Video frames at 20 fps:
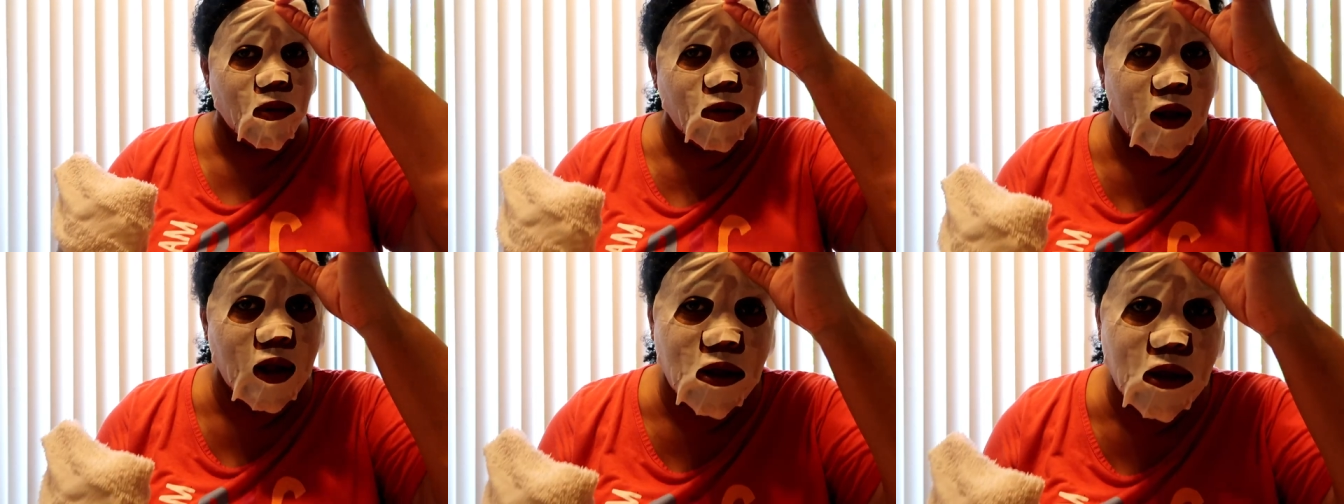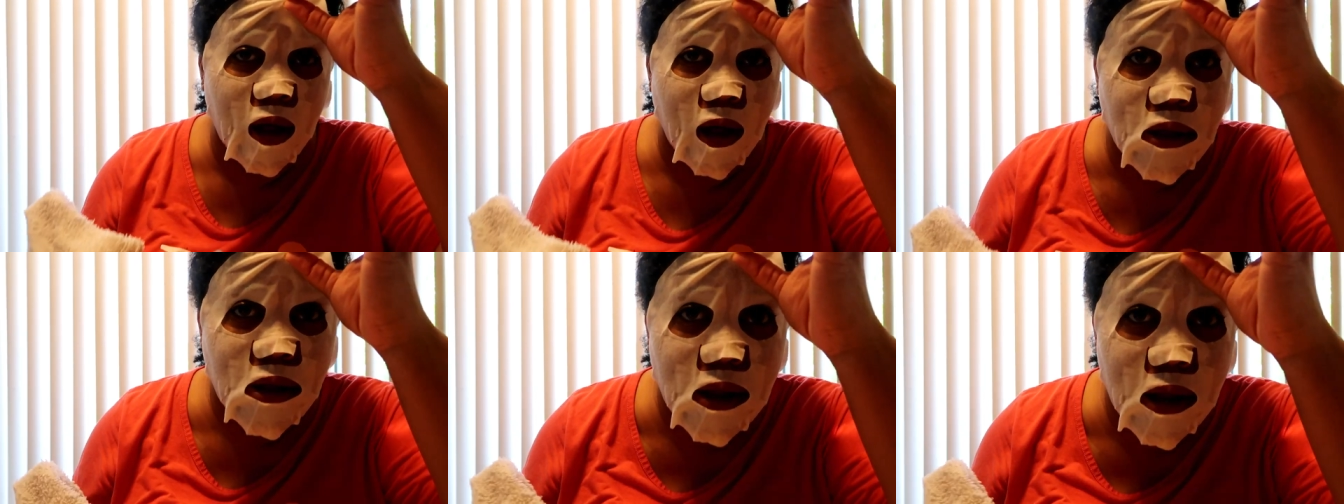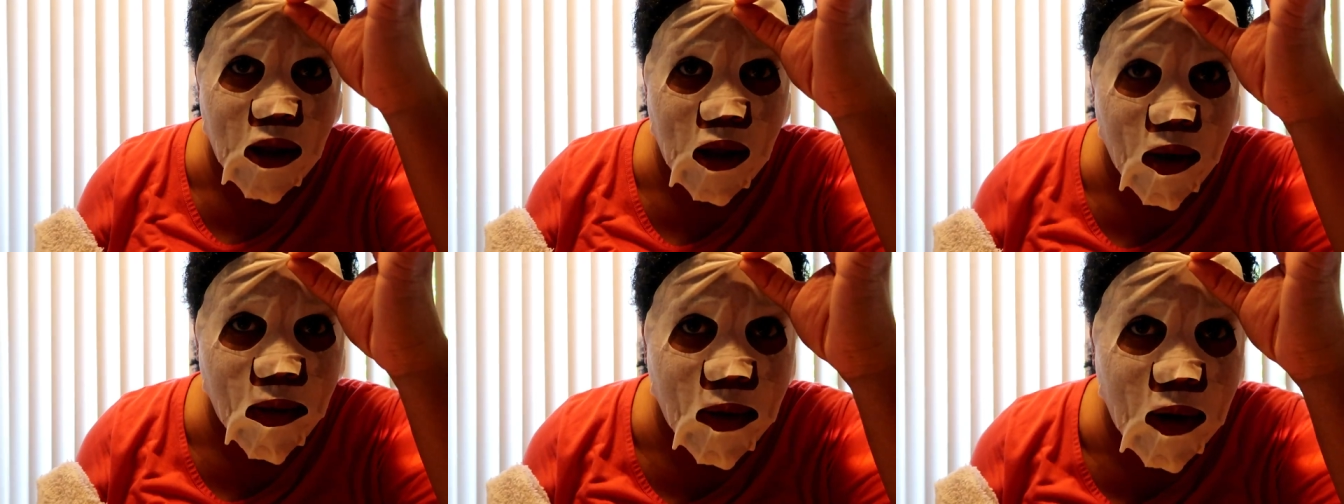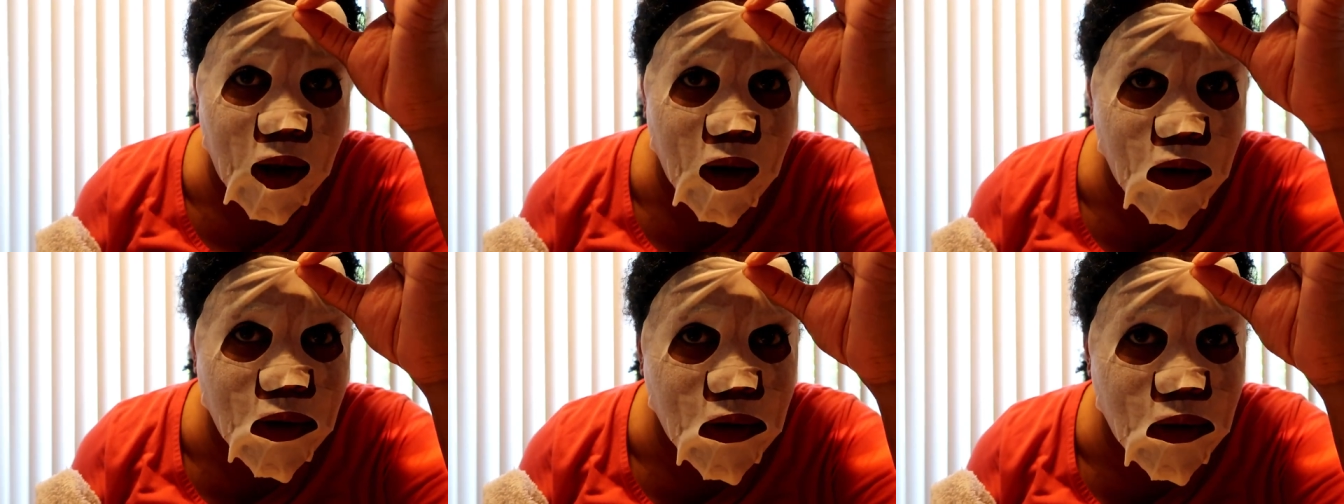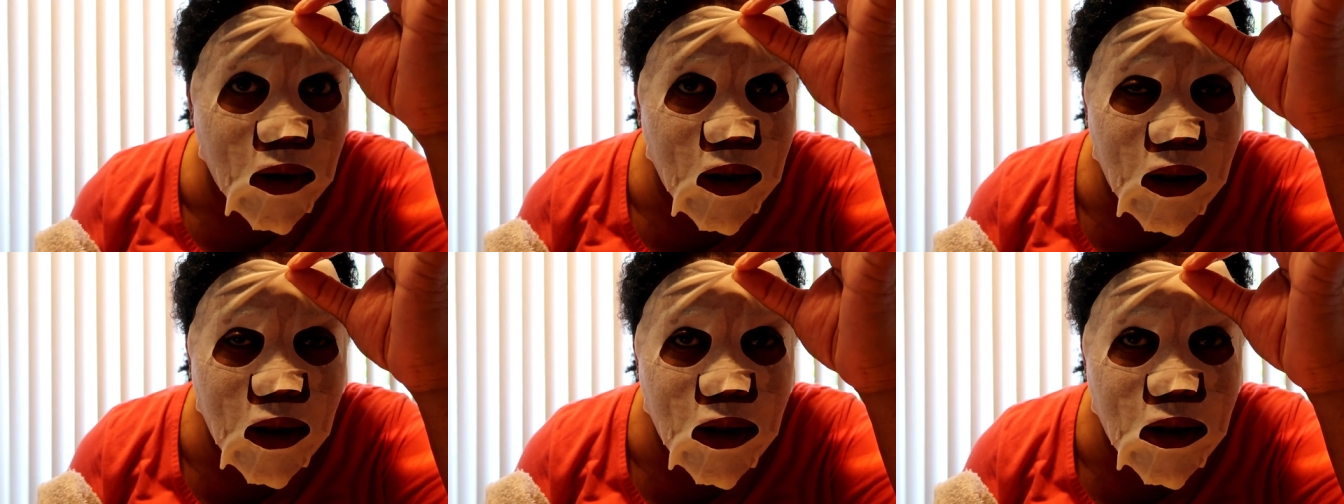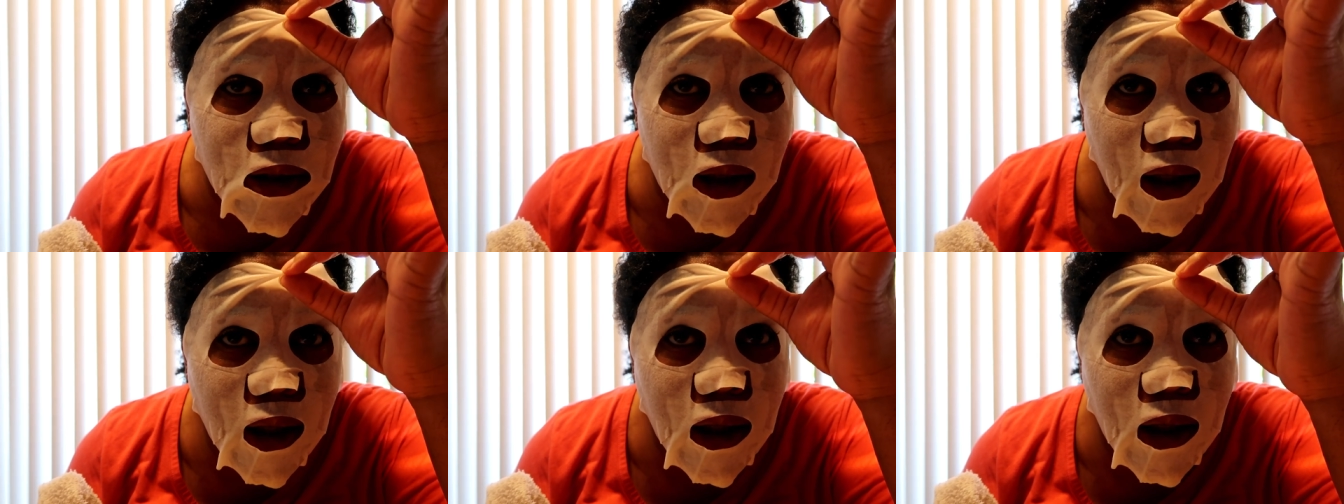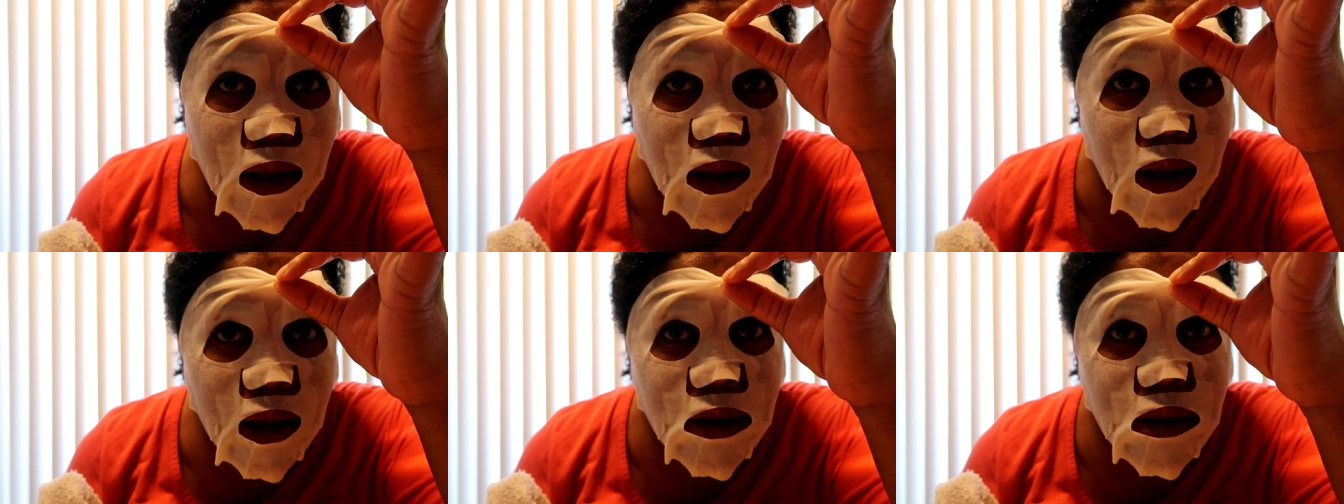I'm gonna let y'all see it up close, what it looks like.
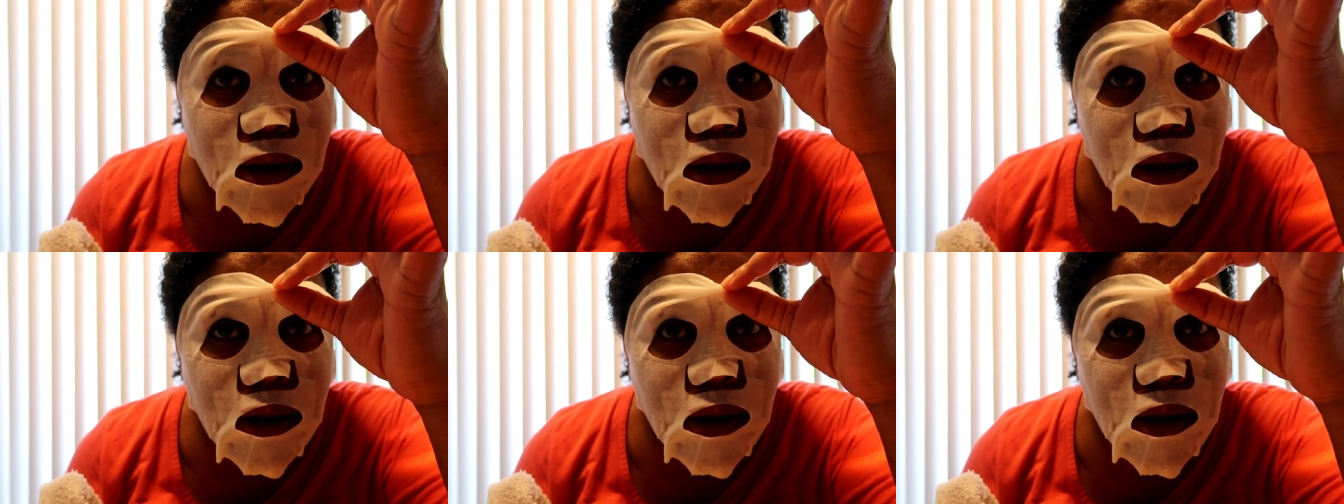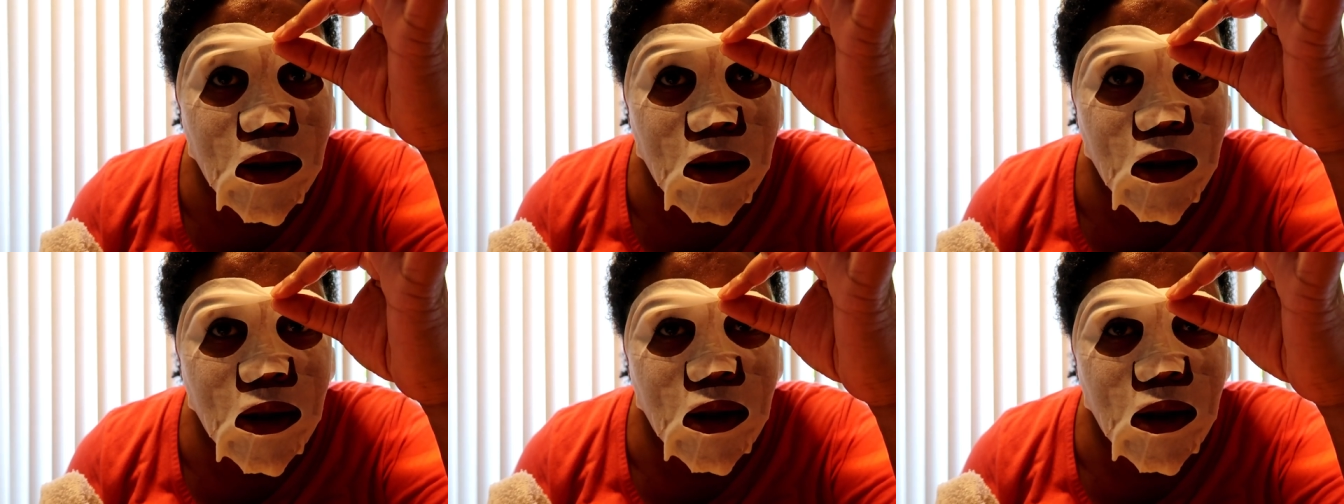Can y'all see?